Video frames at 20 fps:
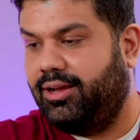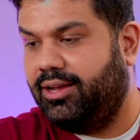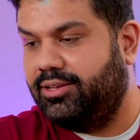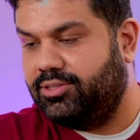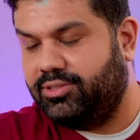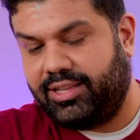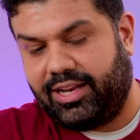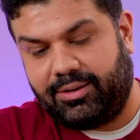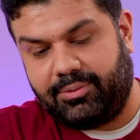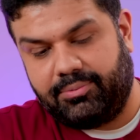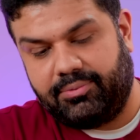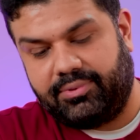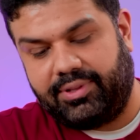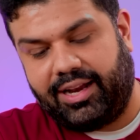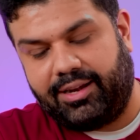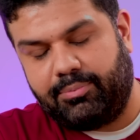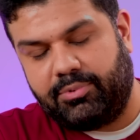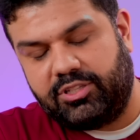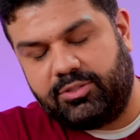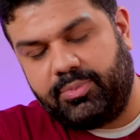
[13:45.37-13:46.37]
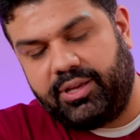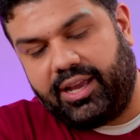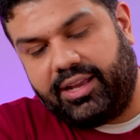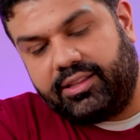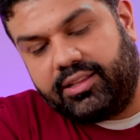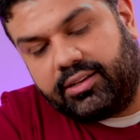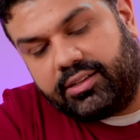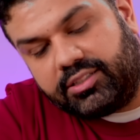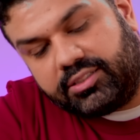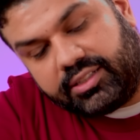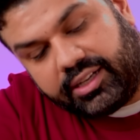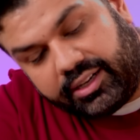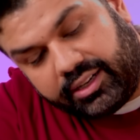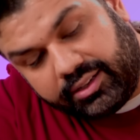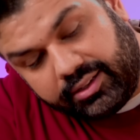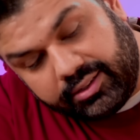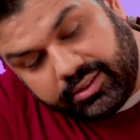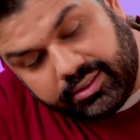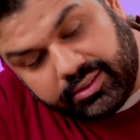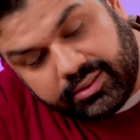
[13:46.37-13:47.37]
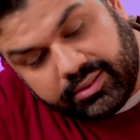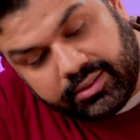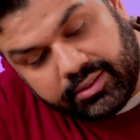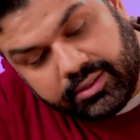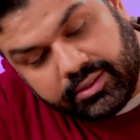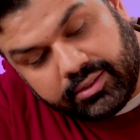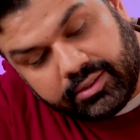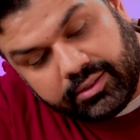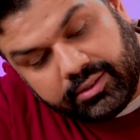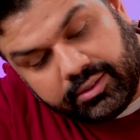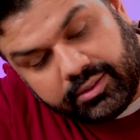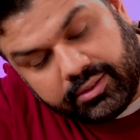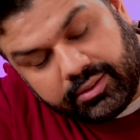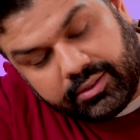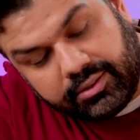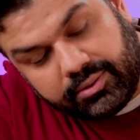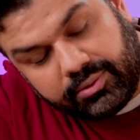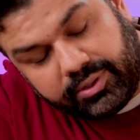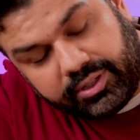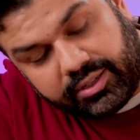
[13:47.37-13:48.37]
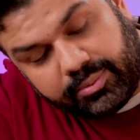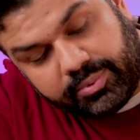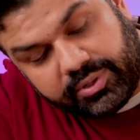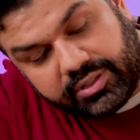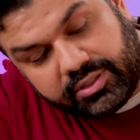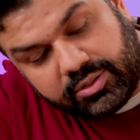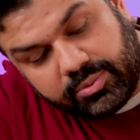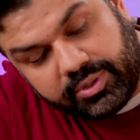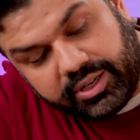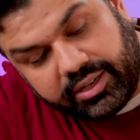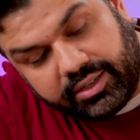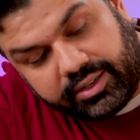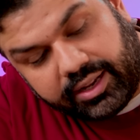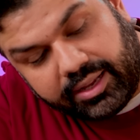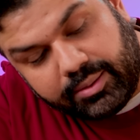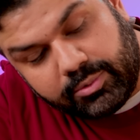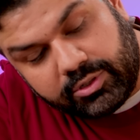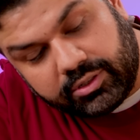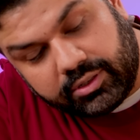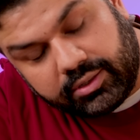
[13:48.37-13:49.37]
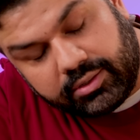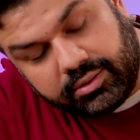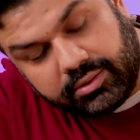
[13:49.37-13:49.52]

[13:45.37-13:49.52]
So that must be either a shade. No, it appears to be a timer.